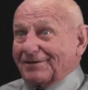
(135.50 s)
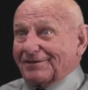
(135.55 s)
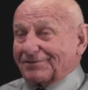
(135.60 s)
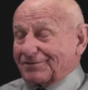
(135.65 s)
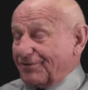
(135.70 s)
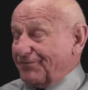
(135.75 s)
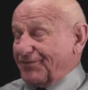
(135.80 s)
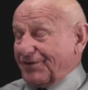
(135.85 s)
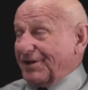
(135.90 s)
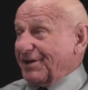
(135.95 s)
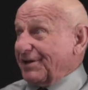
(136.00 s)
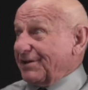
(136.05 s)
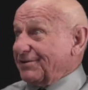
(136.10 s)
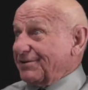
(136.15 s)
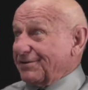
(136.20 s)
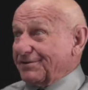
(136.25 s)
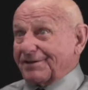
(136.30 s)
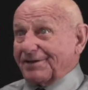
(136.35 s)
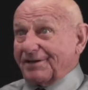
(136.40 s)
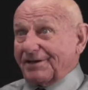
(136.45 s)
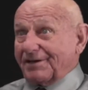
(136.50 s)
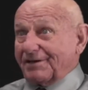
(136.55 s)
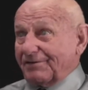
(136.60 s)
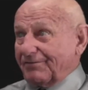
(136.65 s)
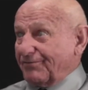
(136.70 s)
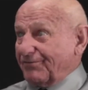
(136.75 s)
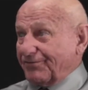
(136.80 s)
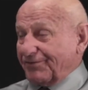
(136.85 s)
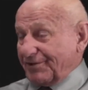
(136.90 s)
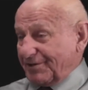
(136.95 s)
find that they
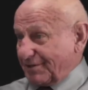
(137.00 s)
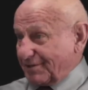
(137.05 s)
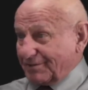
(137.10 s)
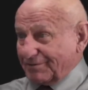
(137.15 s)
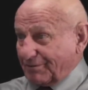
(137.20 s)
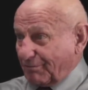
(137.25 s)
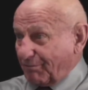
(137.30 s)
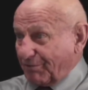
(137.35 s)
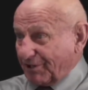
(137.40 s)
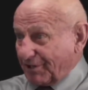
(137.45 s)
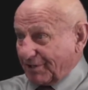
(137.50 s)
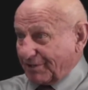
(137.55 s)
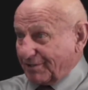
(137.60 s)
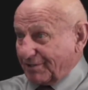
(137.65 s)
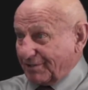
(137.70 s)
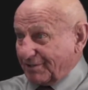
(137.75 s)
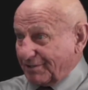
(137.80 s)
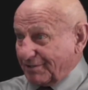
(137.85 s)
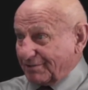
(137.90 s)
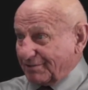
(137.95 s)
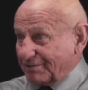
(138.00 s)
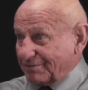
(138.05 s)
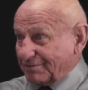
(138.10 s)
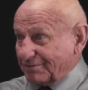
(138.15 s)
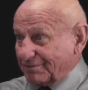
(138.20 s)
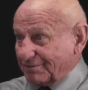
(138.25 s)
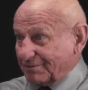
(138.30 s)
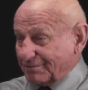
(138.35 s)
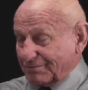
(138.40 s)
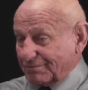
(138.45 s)
have that ability.
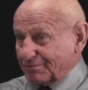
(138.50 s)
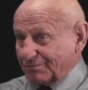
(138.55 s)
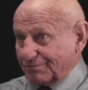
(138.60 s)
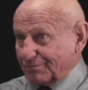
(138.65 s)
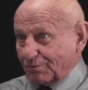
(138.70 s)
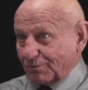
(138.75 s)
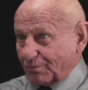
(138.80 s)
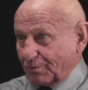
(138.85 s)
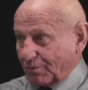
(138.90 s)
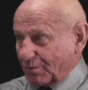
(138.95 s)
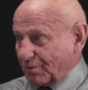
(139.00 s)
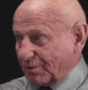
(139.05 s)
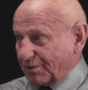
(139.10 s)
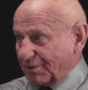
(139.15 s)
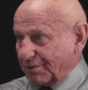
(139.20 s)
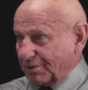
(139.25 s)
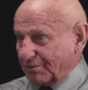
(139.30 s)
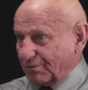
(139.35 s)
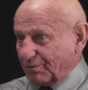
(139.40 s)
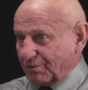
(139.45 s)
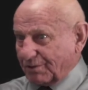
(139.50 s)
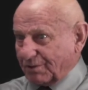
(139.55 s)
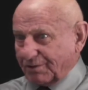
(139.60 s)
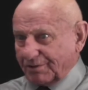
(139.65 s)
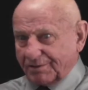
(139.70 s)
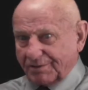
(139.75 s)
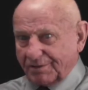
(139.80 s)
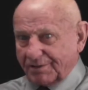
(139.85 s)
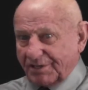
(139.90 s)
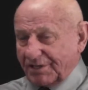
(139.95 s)
You know, well, where
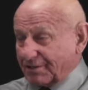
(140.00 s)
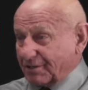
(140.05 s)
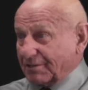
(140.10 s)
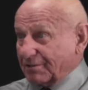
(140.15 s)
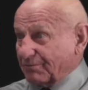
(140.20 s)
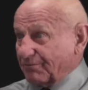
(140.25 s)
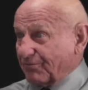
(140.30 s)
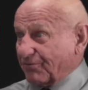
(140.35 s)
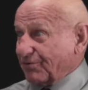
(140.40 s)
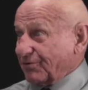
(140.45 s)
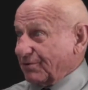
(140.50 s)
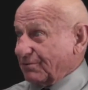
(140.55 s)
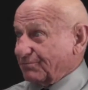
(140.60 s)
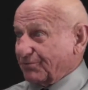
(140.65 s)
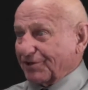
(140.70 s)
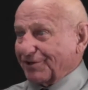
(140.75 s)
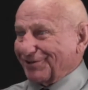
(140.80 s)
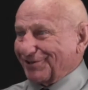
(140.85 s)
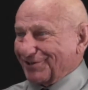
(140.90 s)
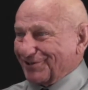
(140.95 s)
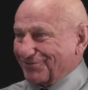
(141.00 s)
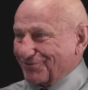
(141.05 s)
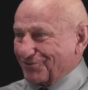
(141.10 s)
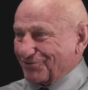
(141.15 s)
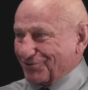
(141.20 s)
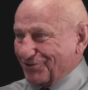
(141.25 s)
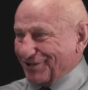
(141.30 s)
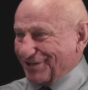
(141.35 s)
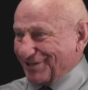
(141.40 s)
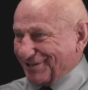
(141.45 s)
did that come from? Kind of a
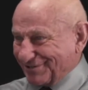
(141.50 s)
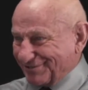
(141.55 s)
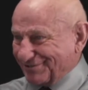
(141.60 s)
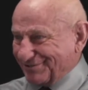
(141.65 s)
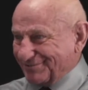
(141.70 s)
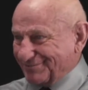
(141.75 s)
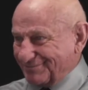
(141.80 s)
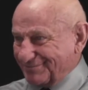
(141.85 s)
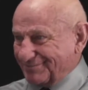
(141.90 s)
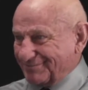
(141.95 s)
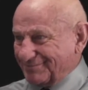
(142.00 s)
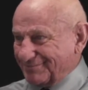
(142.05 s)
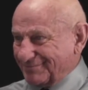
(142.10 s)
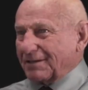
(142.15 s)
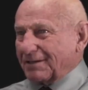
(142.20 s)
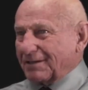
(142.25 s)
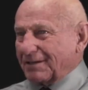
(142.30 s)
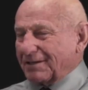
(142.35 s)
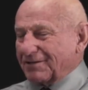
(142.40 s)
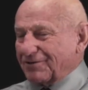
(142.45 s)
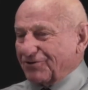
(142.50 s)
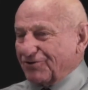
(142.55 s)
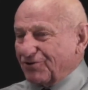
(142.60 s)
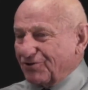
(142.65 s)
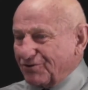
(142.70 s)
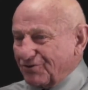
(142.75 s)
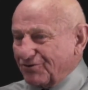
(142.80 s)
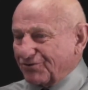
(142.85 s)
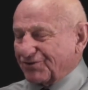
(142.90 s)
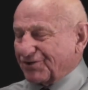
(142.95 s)
reaction. In
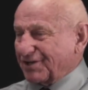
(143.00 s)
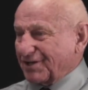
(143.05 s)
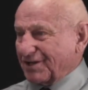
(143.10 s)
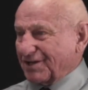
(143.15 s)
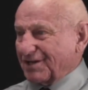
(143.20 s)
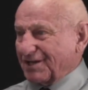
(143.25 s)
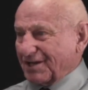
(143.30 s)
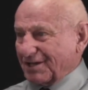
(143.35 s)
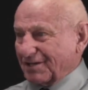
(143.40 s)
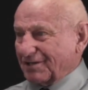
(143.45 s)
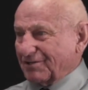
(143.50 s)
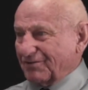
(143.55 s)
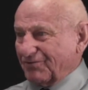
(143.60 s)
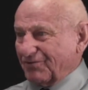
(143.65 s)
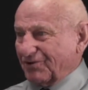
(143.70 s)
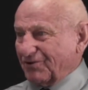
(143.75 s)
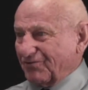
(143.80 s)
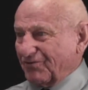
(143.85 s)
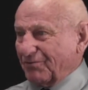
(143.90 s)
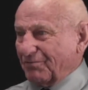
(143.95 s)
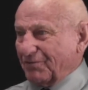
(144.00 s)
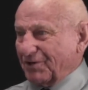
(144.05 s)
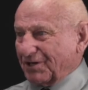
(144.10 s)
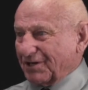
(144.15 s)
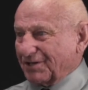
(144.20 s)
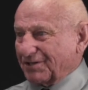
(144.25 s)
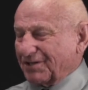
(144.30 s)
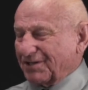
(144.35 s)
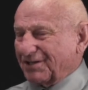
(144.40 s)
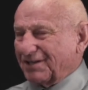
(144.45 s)
using that level of
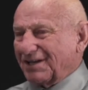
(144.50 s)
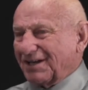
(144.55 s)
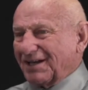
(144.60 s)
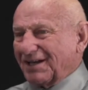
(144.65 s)
ability,